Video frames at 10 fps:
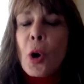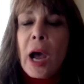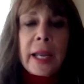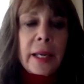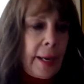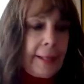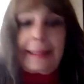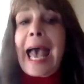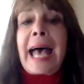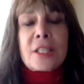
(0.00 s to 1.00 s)
I,
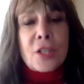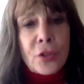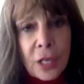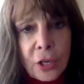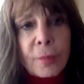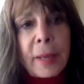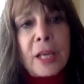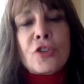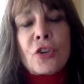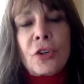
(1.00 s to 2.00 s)
as the theater
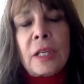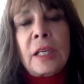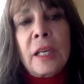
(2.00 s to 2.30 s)
major,